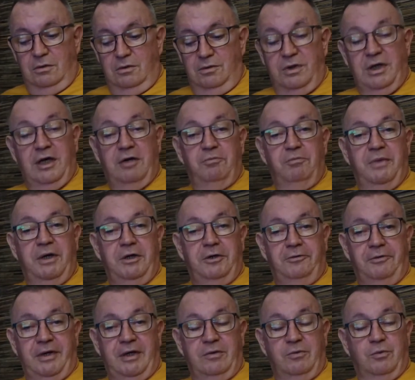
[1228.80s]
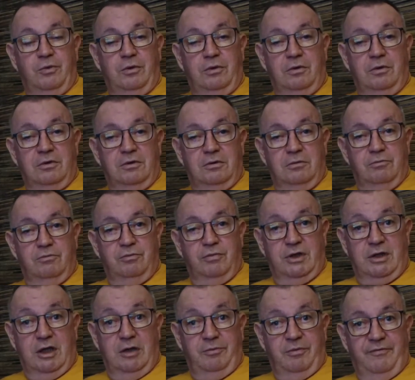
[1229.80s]
net metering will
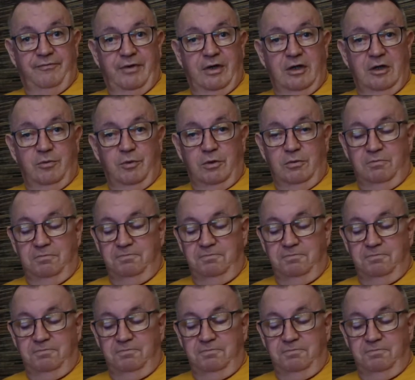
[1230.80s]
become available.